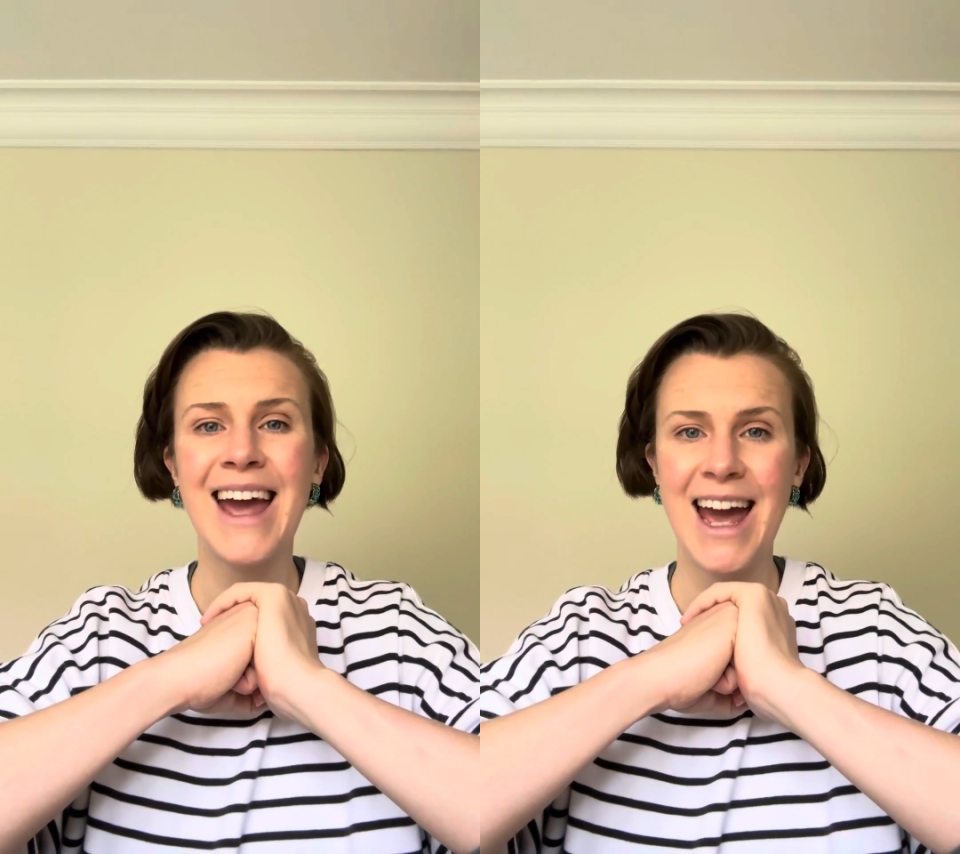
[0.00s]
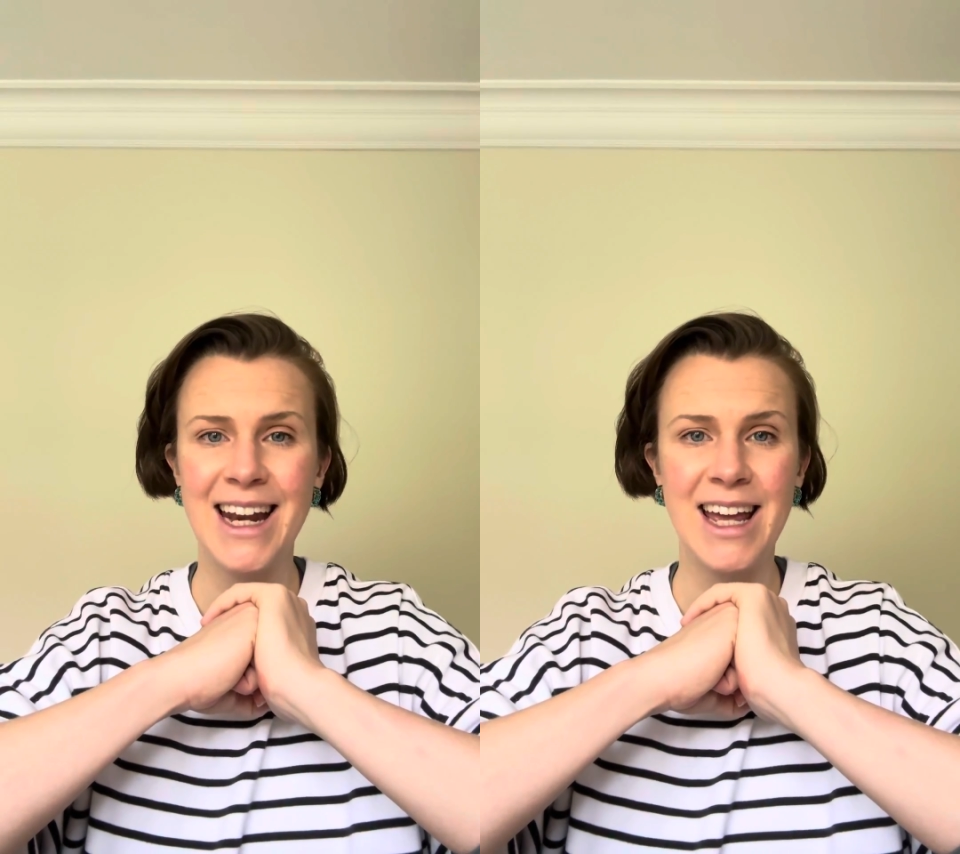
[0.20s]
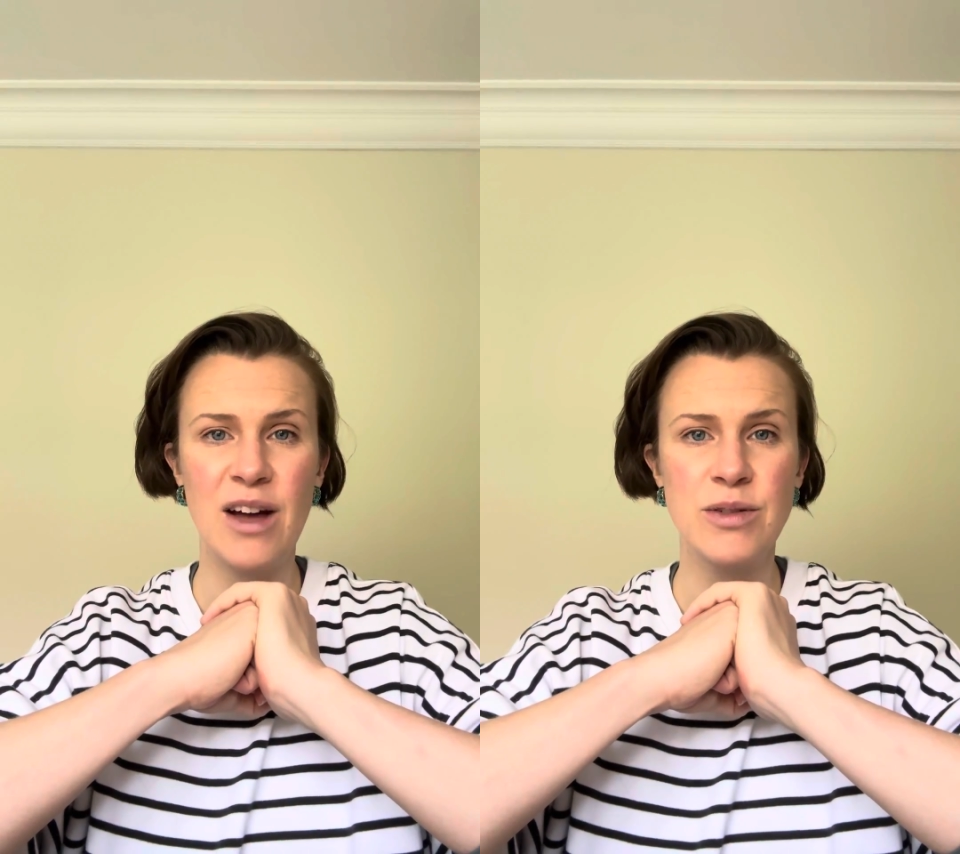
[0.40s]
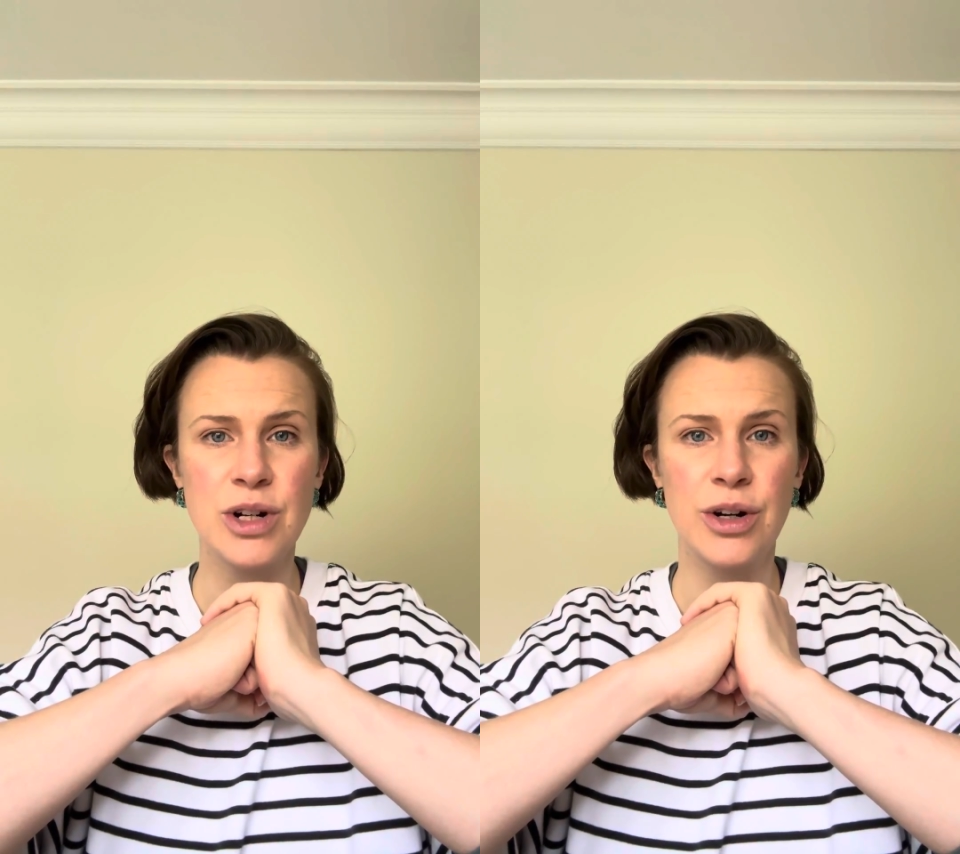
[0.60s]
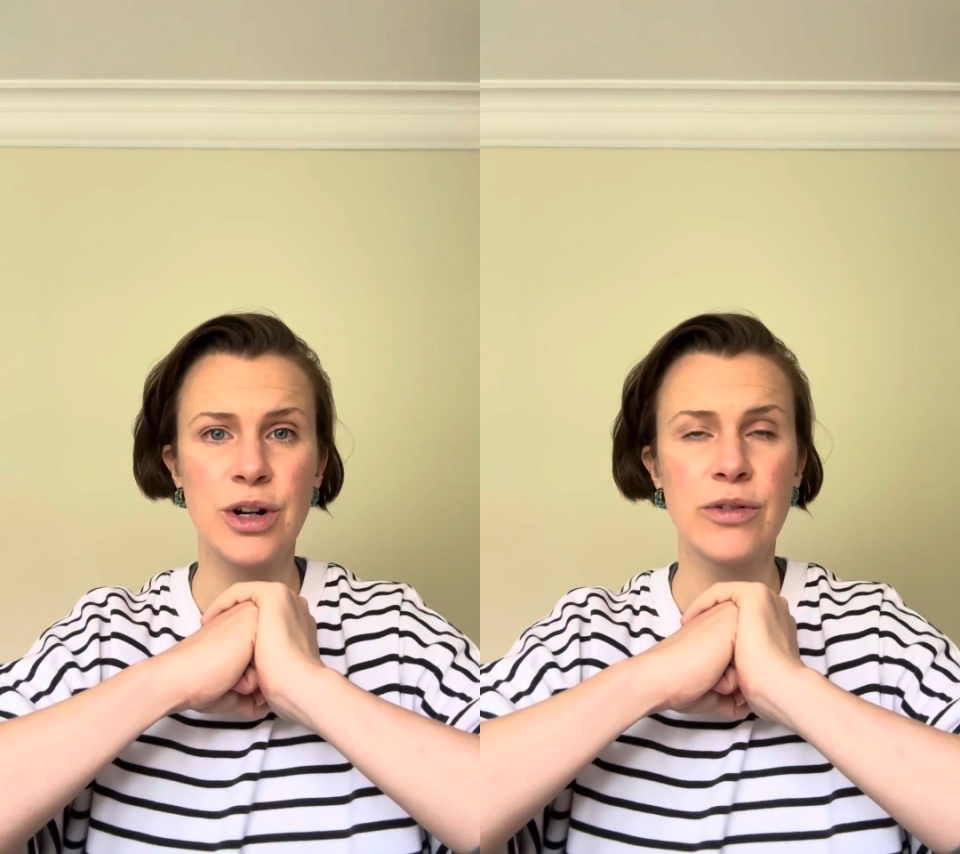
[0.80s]
headcount
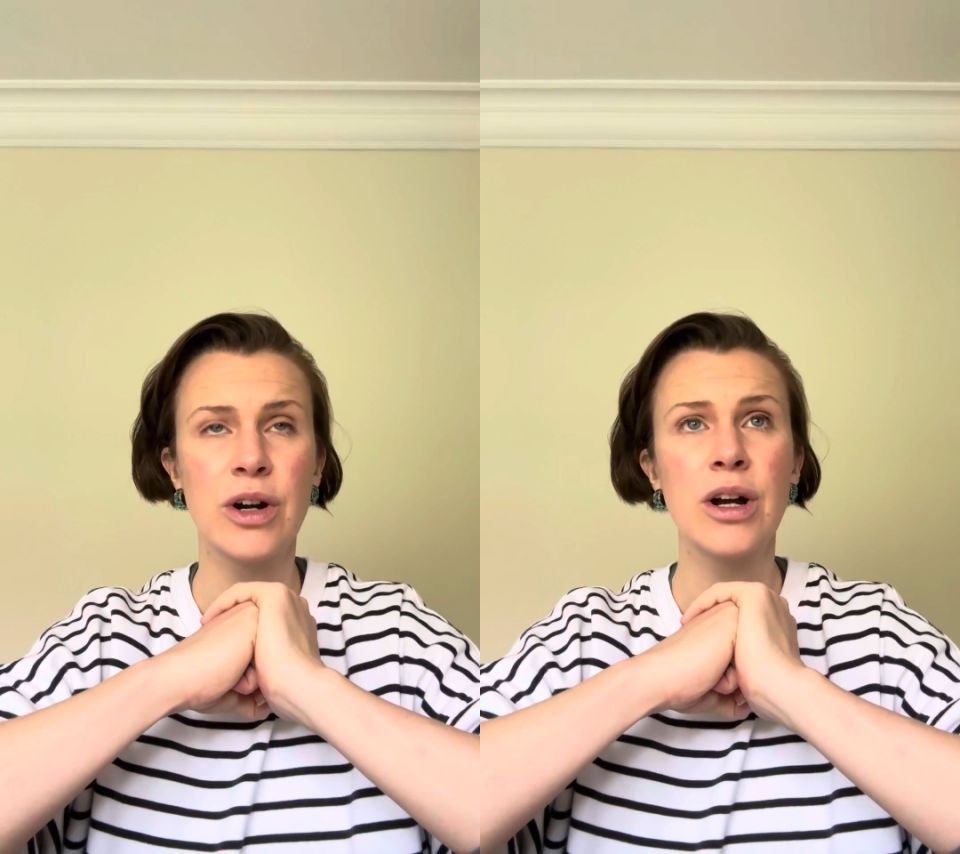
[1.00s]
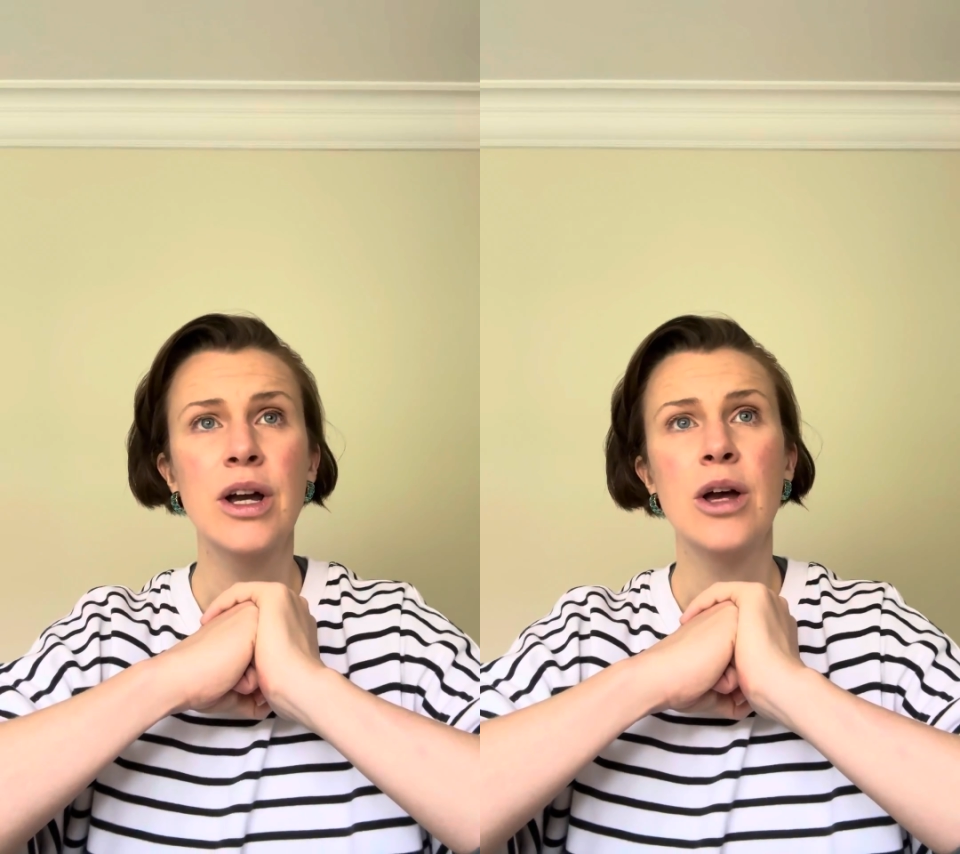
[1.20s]
turnover,